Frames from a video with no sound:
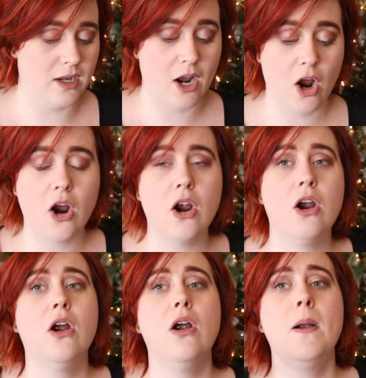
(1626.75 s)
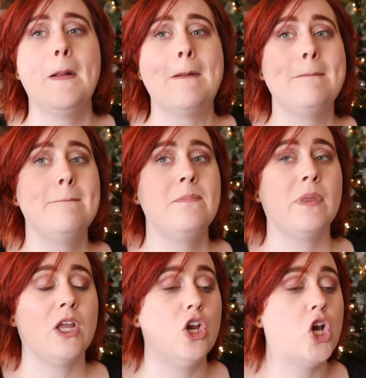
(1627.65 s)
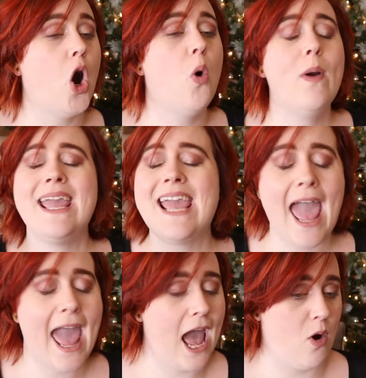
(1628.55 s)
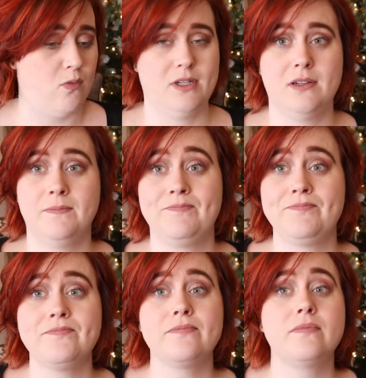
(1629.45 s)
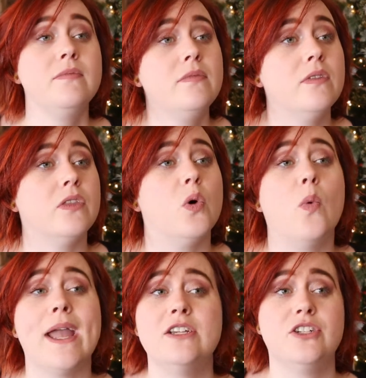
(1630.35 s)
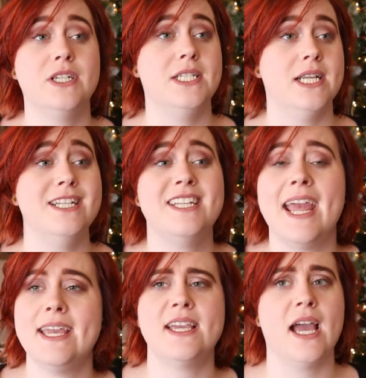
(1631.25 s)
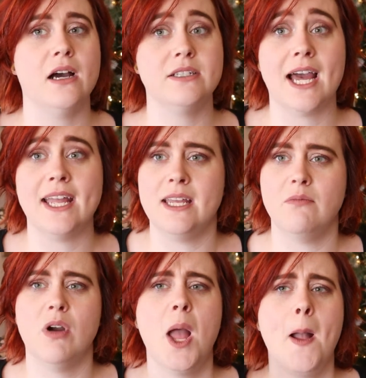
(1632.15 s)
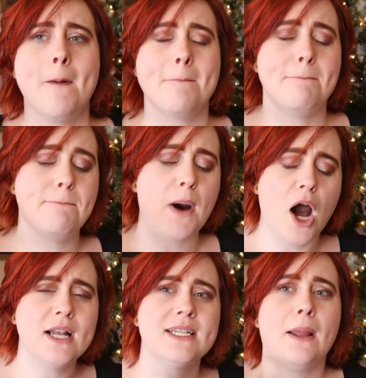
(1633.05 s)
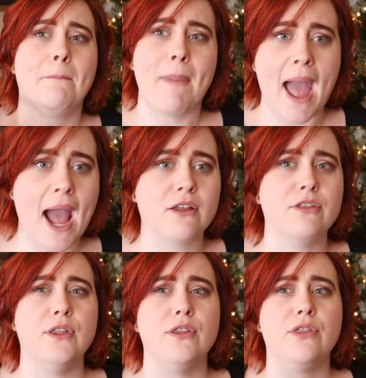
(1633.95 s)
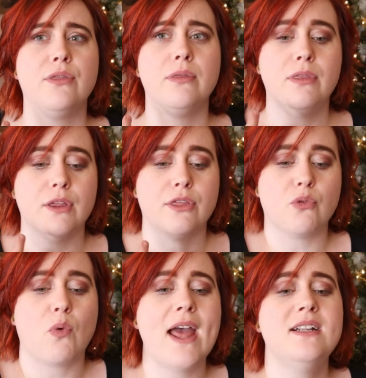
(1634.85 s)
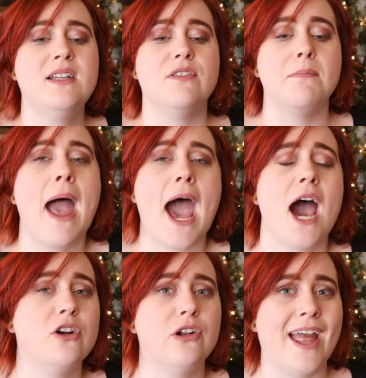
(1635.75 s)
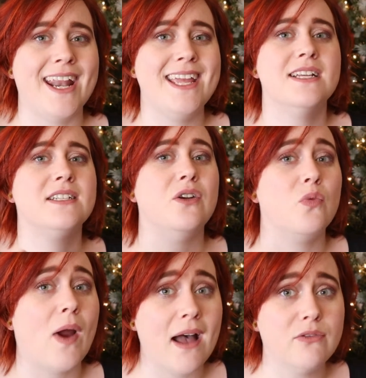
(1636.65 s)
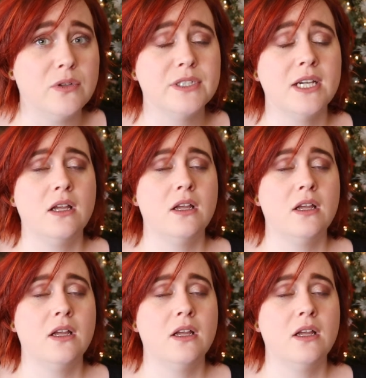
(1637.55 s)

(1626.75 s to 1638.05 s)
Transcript: And her going out the way she did, taking out Taim, bonding back the threads of the pattern that he has unraveled,